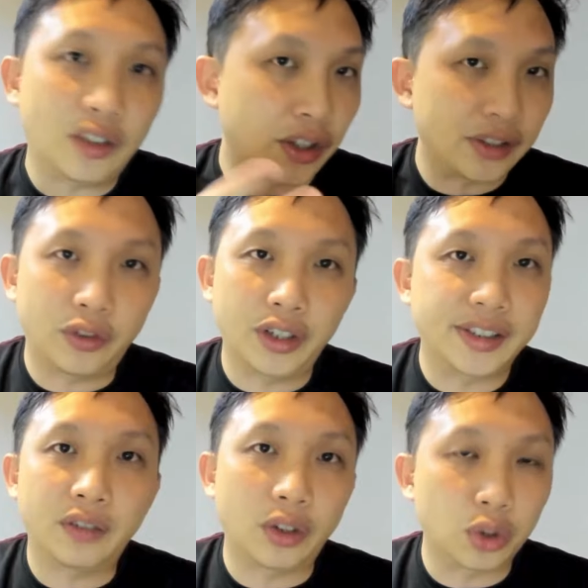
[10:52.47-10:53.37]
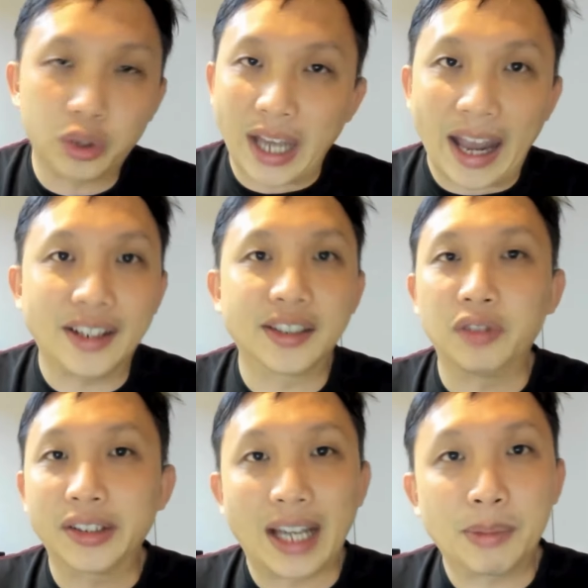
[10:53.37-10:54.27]
for yourself, also can, as a
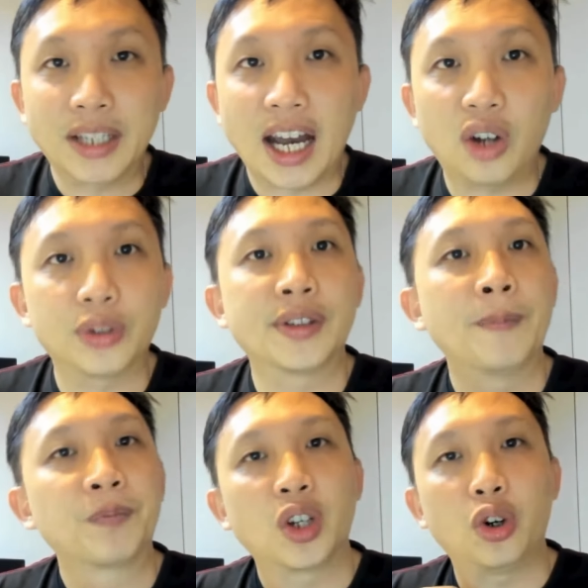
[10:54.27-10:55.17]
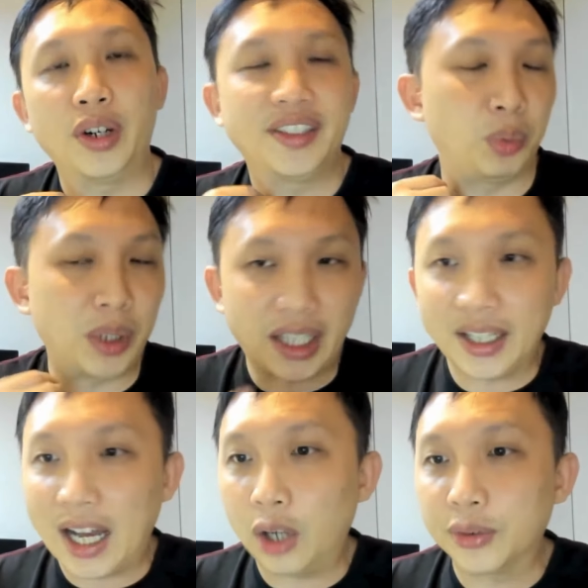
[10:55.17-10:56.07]
retirement house or as a weekend
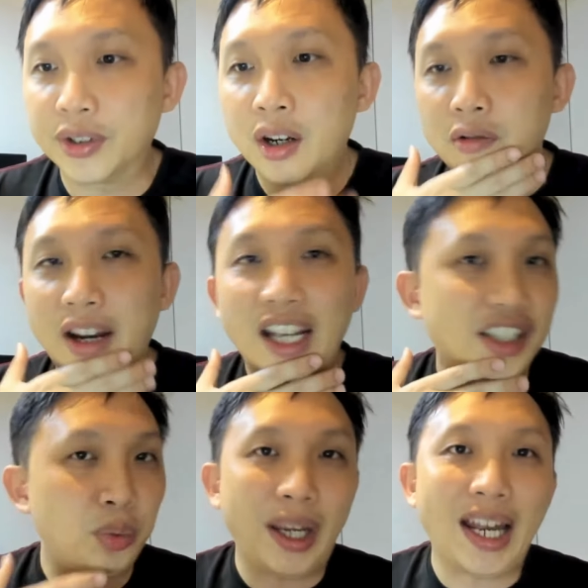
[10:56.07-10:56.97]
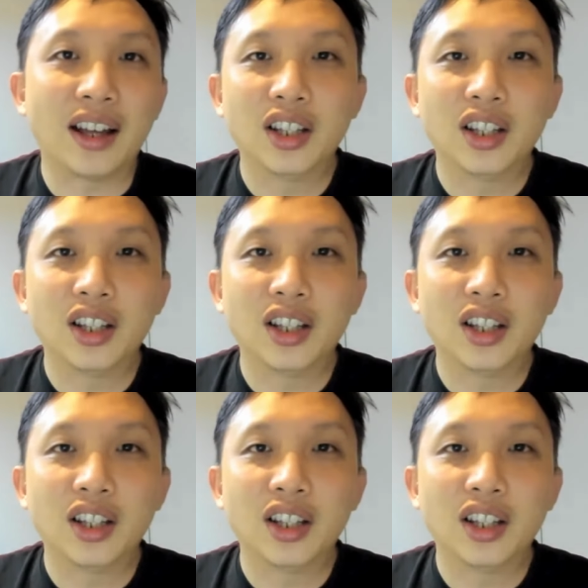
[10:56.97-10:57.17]
house, right? And just wait lah.